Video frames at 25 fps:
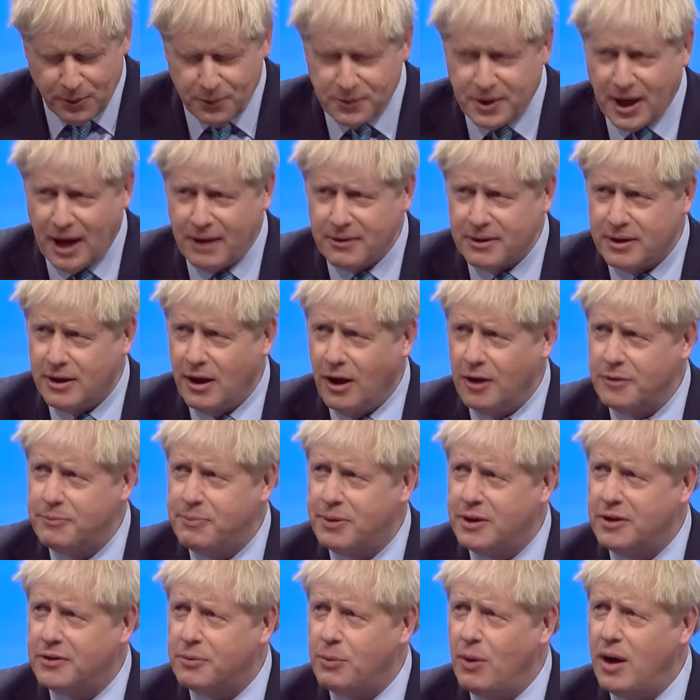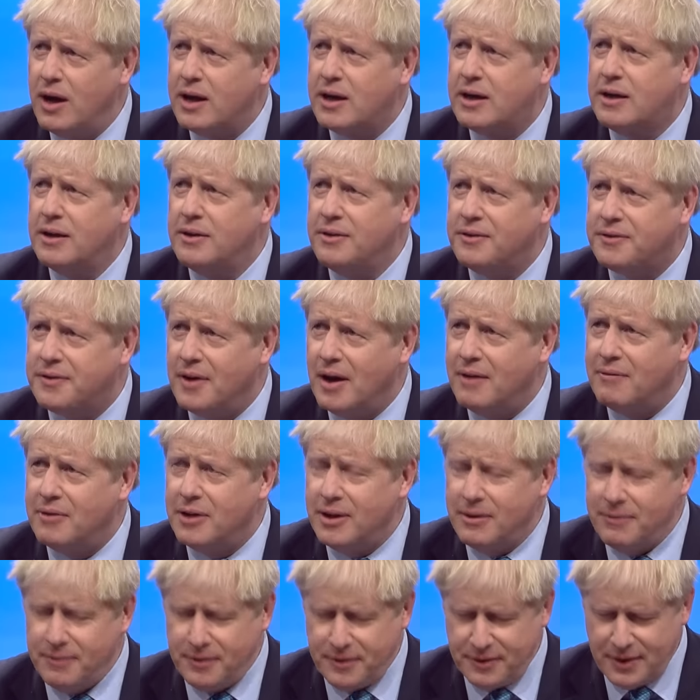downcast, because we're
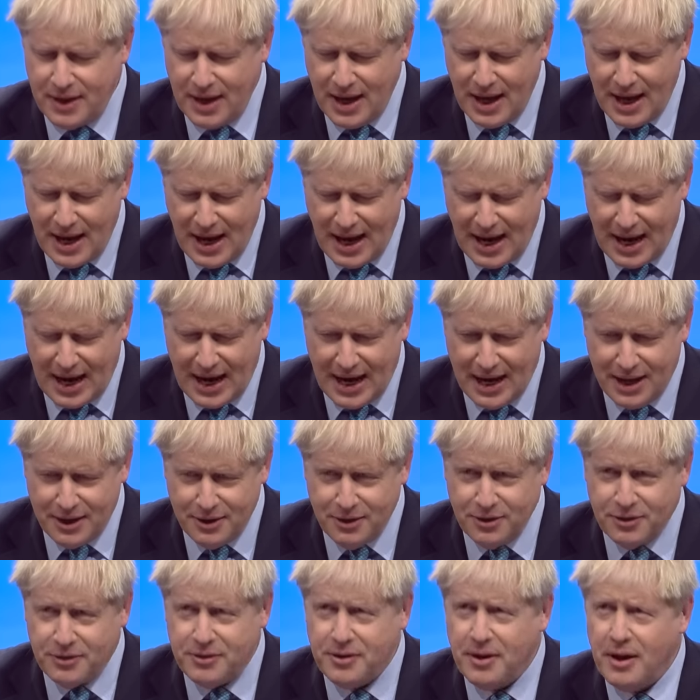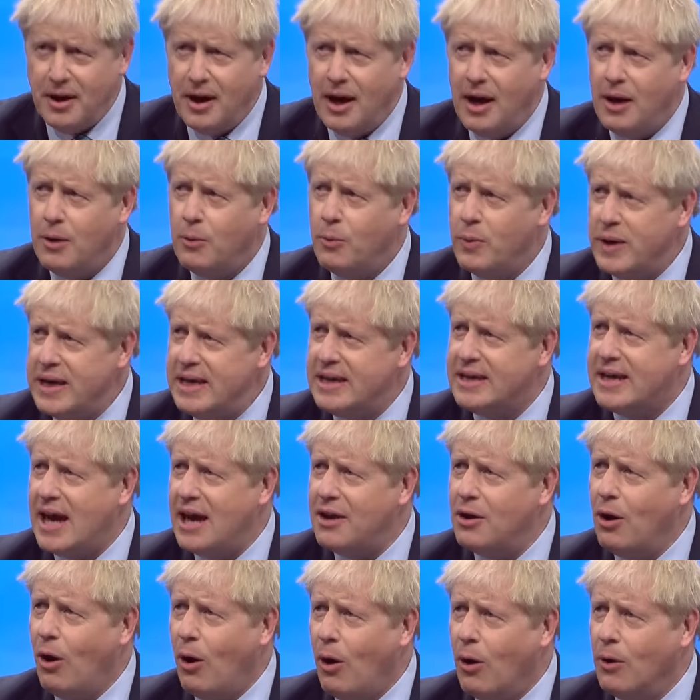Conservatives and we get
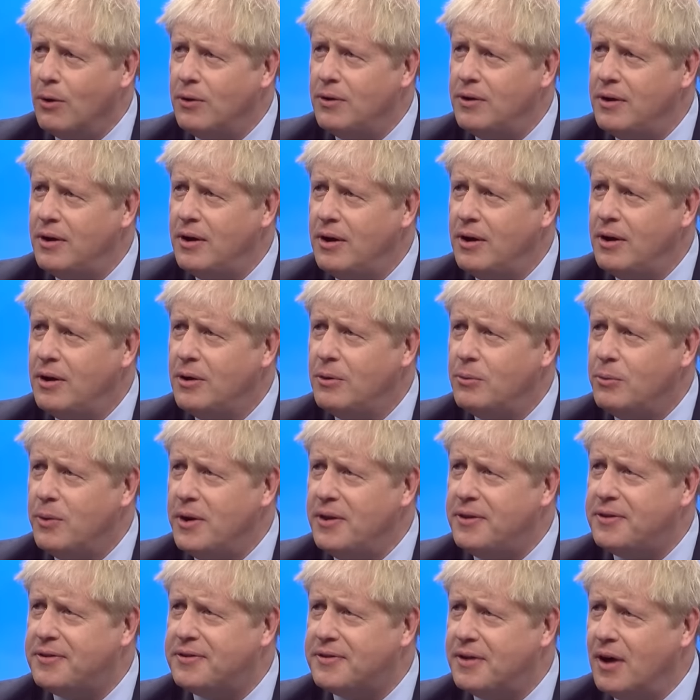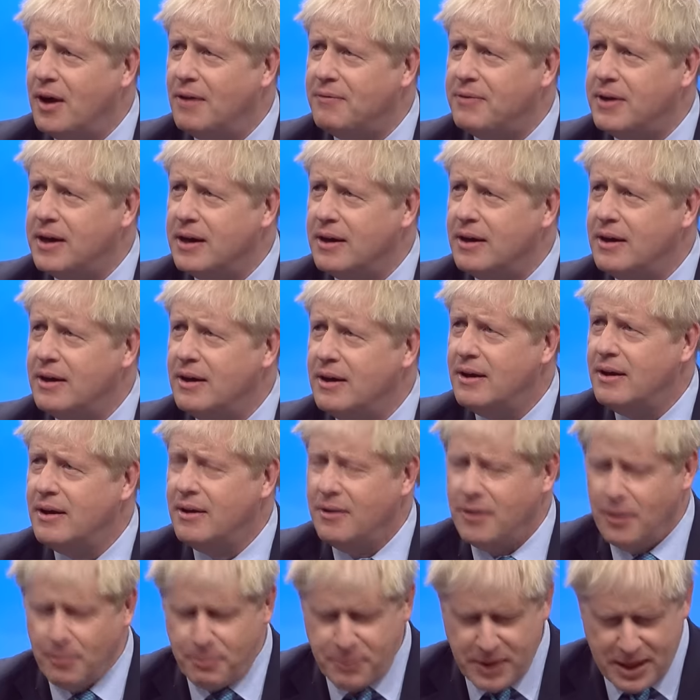on with serving
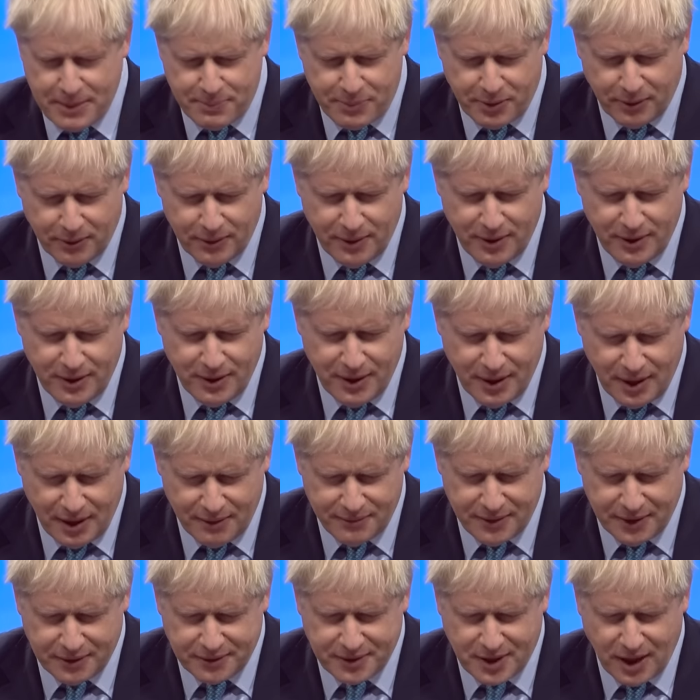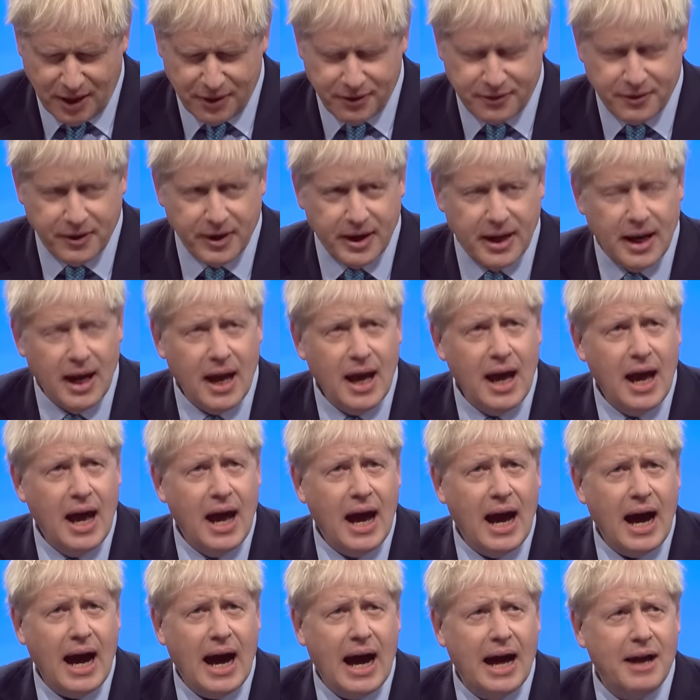the people of this country.
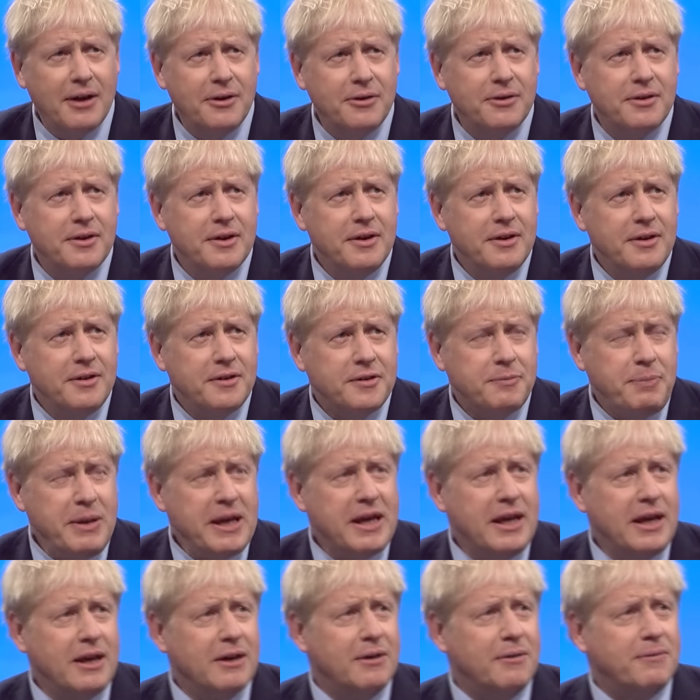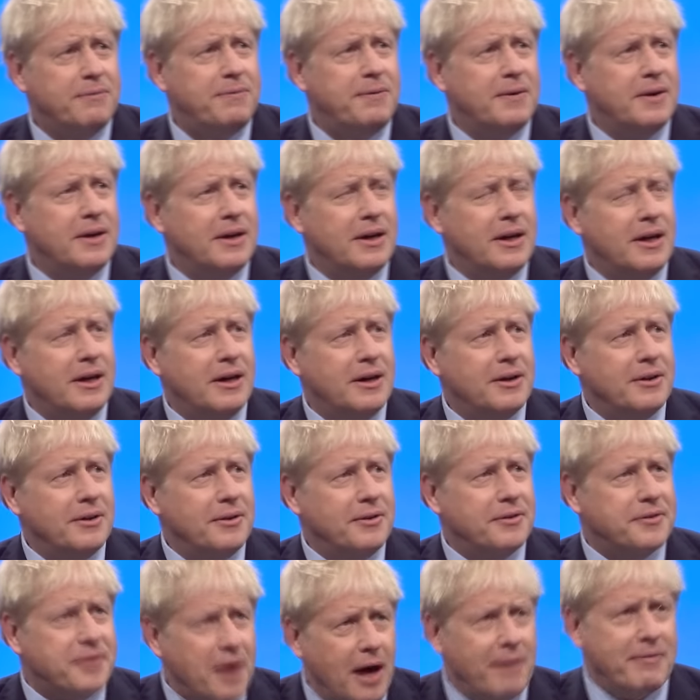And speaking of
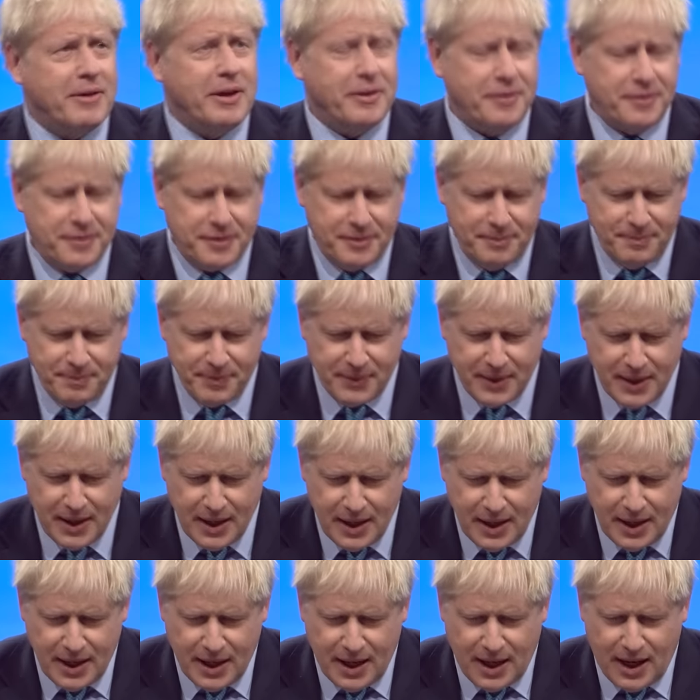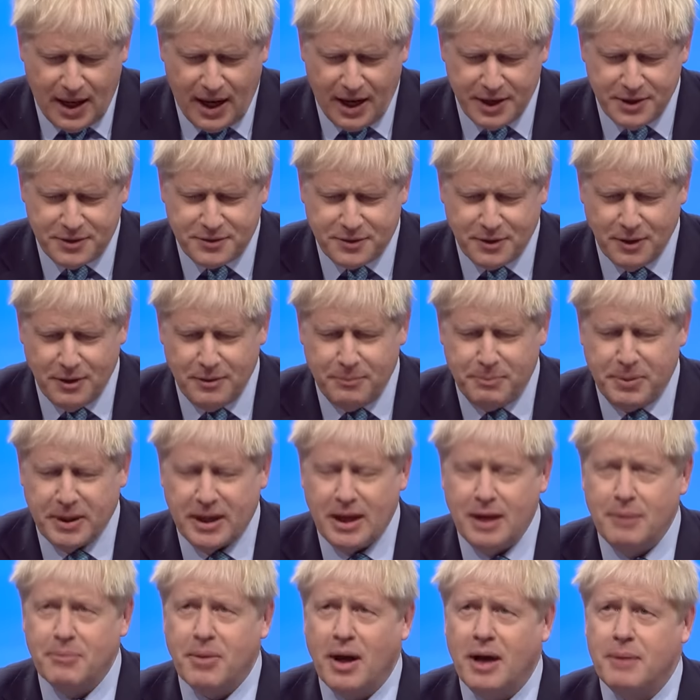service, I should
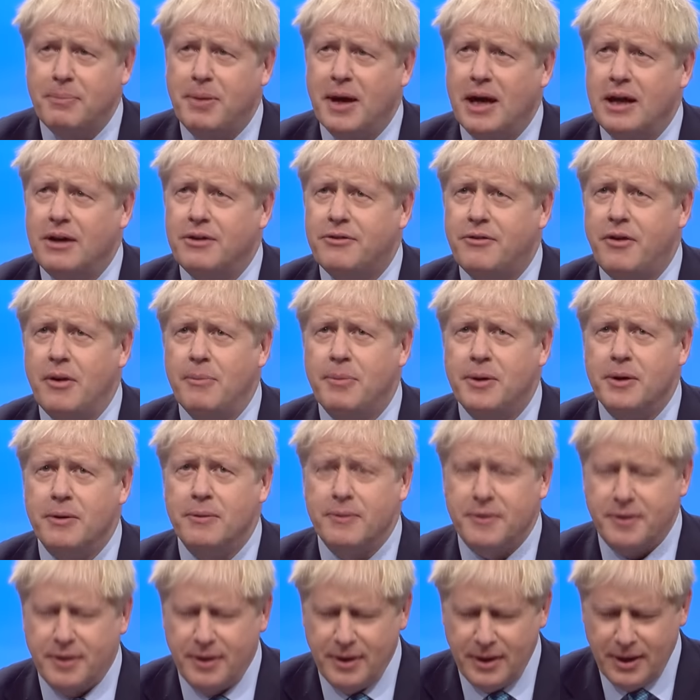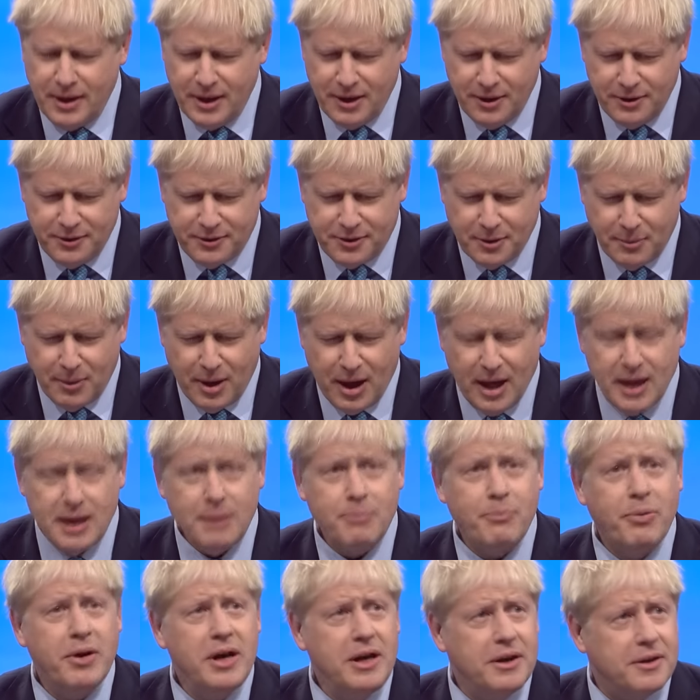begin by paying tribute to my
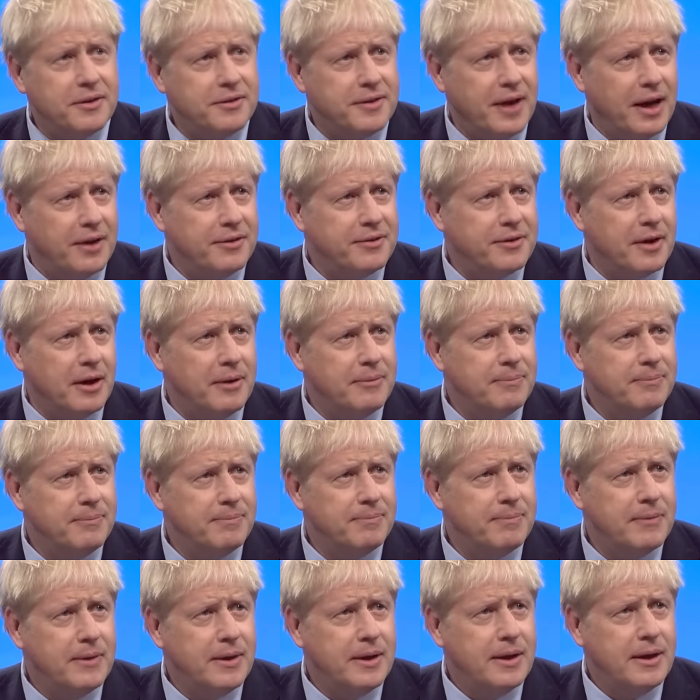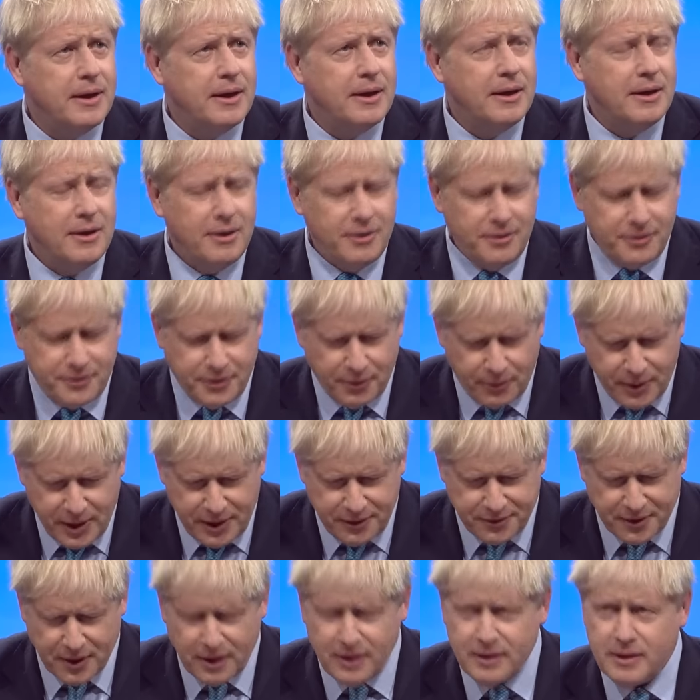predecessor,
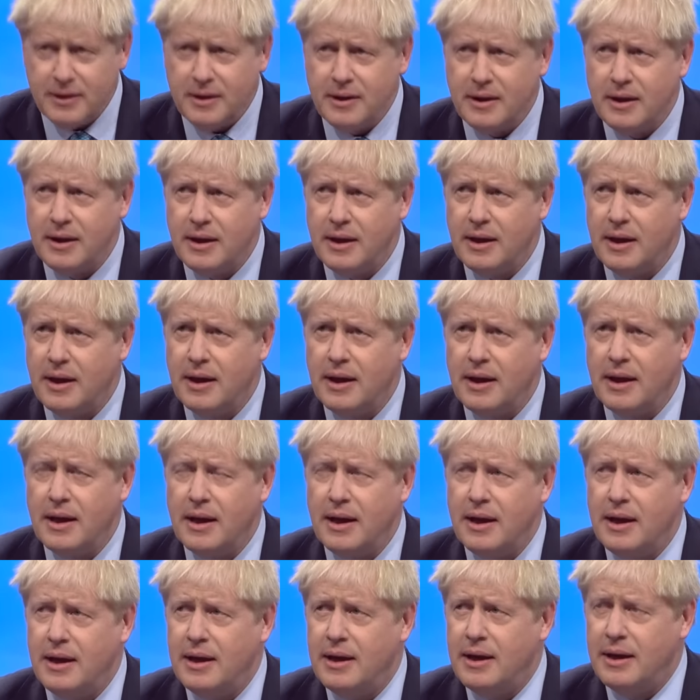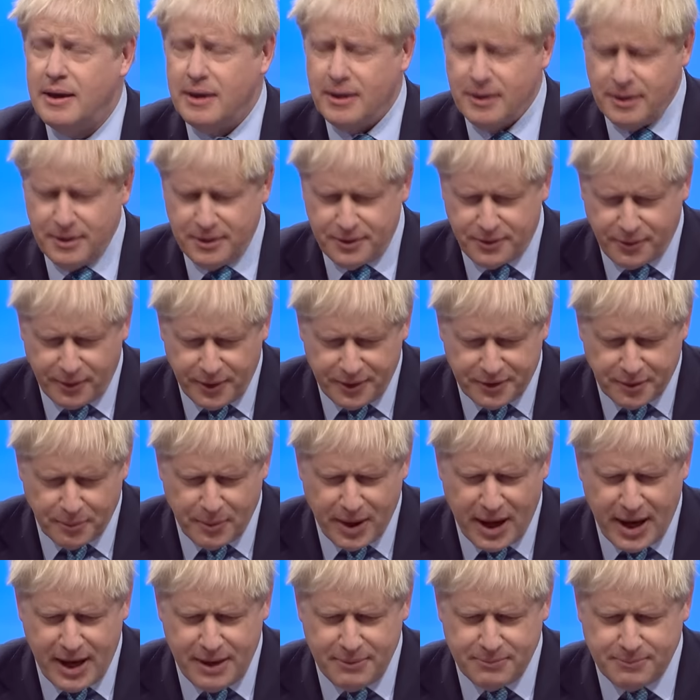Theresa, Theresa
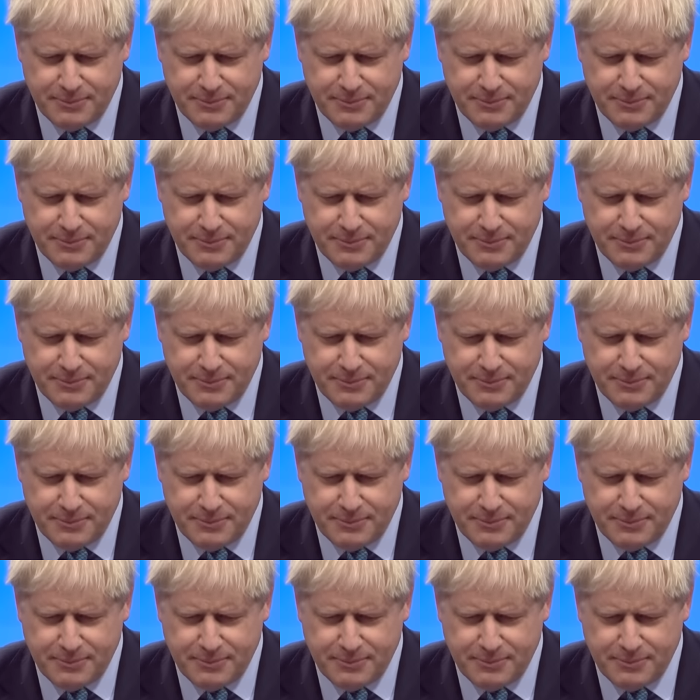May.